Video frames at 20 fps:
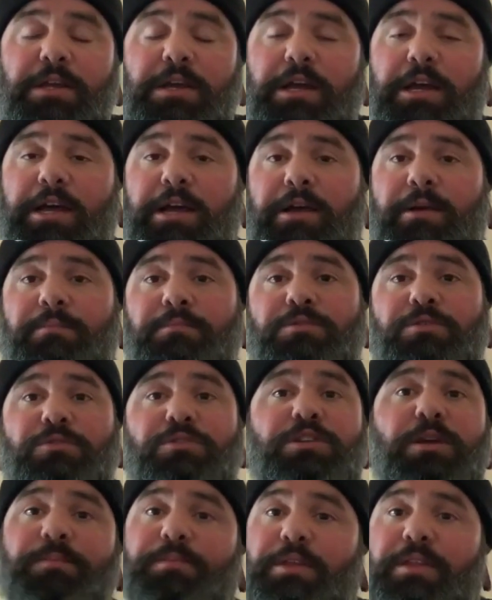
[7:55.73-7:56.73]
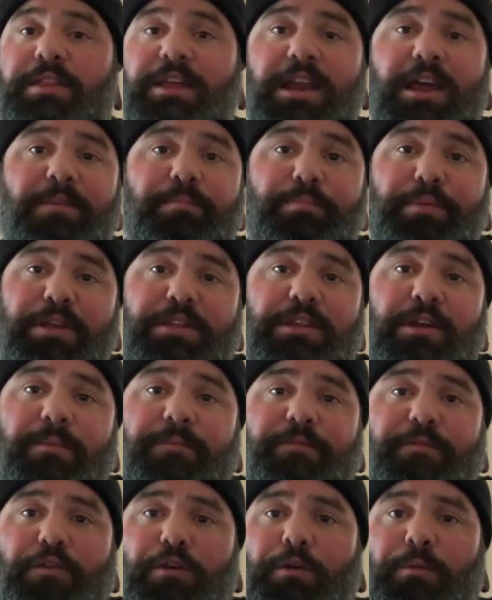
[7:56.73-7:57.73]
So something that I picked
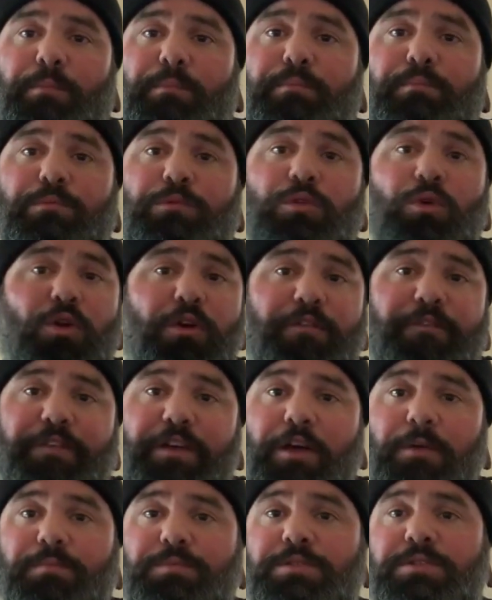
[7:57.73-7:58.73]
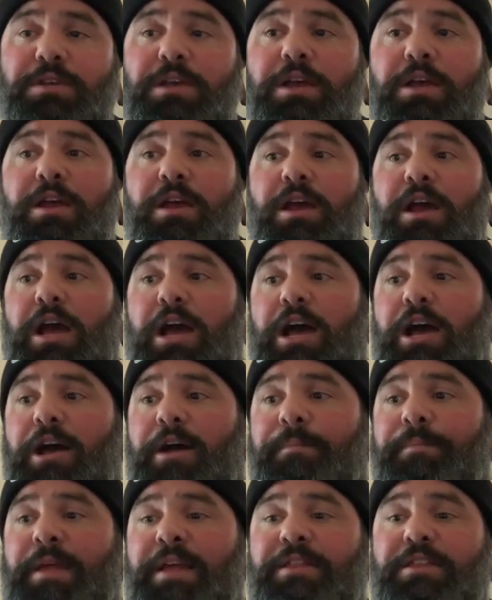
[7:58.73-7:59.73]
up from Laura Phelps
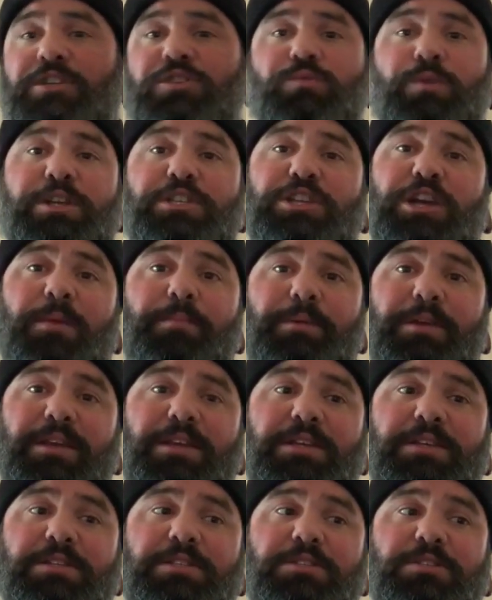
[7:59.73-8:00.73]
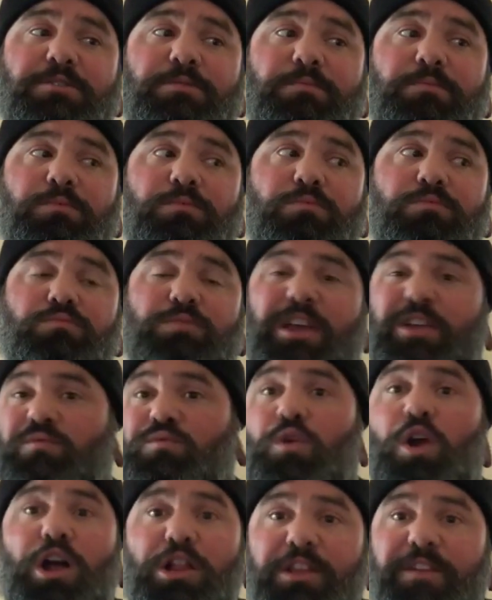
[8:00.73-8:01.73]
at the sweatshop is raw